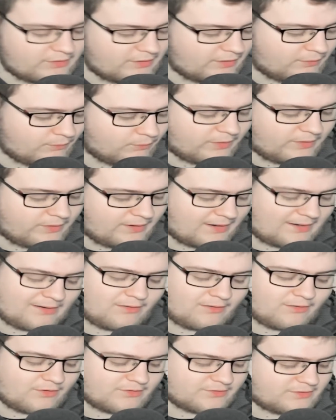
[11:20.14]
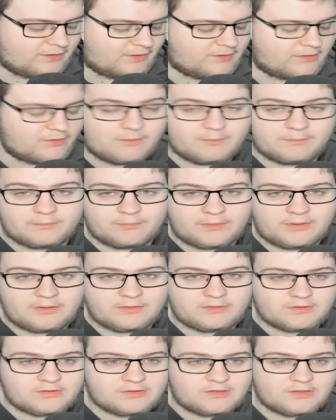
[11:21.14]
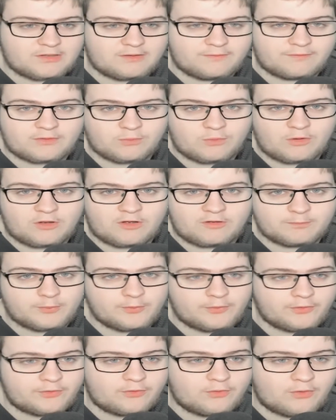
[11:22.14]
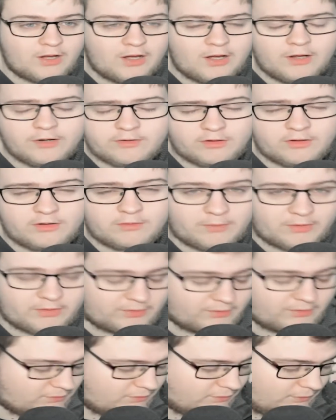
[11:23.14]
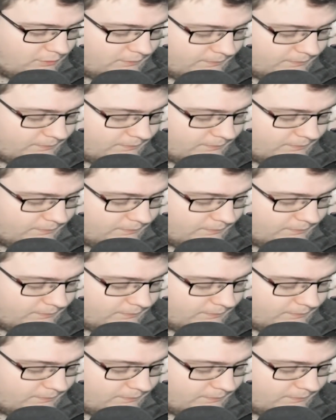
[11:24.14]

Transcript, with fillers: at when analyzing a company to see if it's worth putting your hard-earned money into.